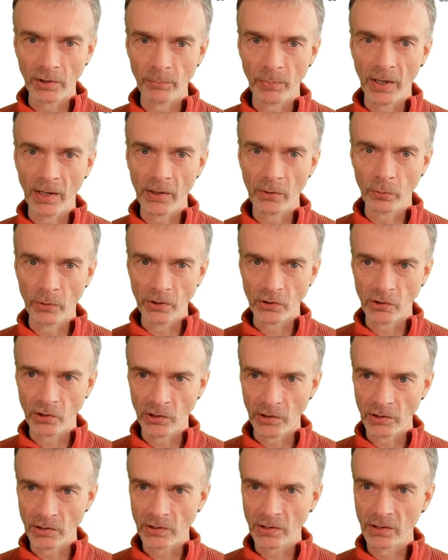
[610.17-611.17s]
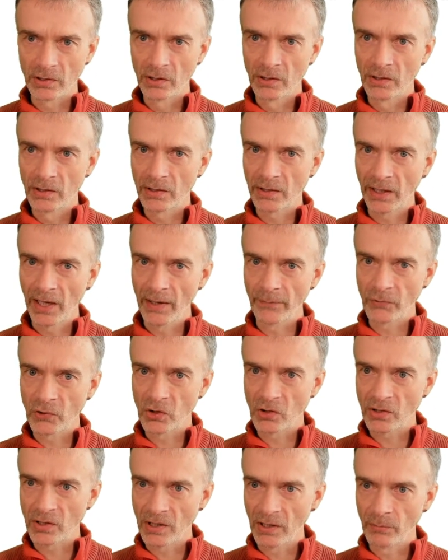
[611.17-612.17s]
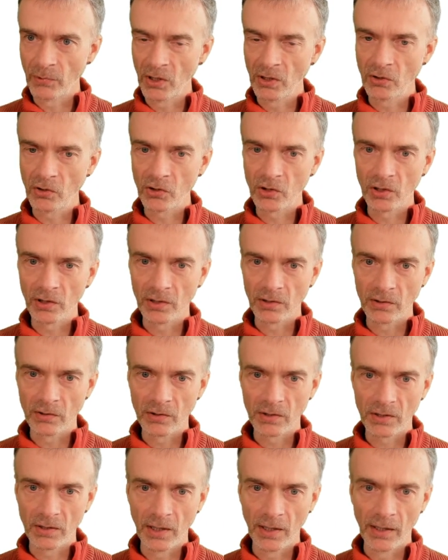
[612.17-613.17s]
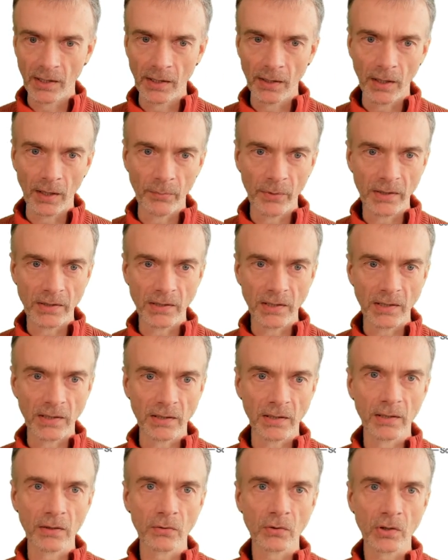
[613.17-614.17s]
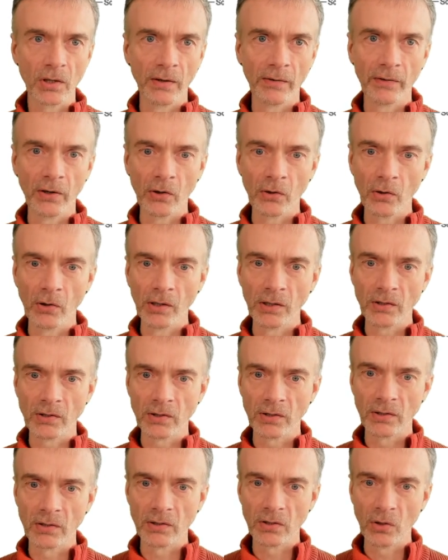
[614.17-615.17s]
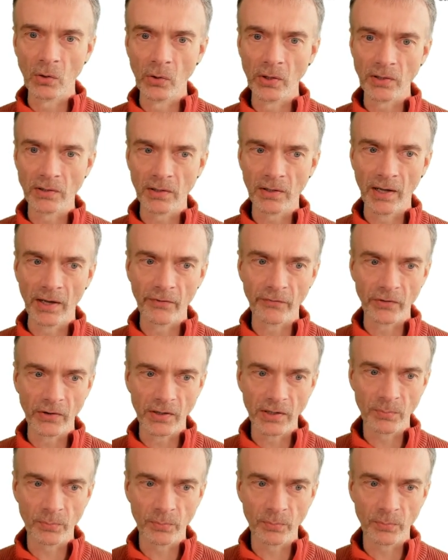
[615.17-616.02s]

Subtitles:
by which it captures the image. It's a bit detailed, so I'm not going to go into that for this